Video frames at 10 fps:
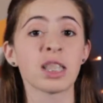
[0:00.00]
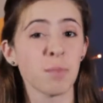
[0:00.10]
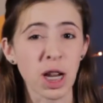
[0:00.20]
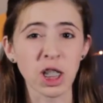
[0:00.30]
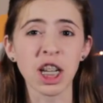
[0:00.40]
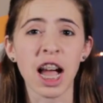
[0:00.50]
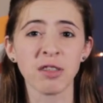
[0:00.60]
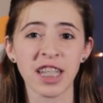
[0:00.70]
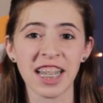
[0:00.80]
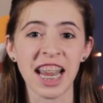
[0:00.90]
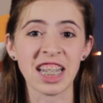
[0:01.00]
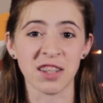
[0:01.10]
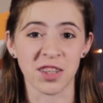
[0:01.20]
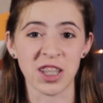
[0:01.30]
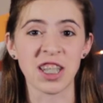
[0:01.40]
especially how DNA
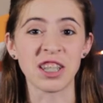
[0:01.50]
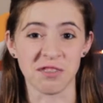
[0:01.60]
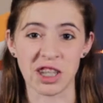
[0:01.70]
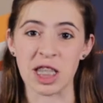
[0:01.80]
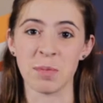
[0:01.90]
differs in different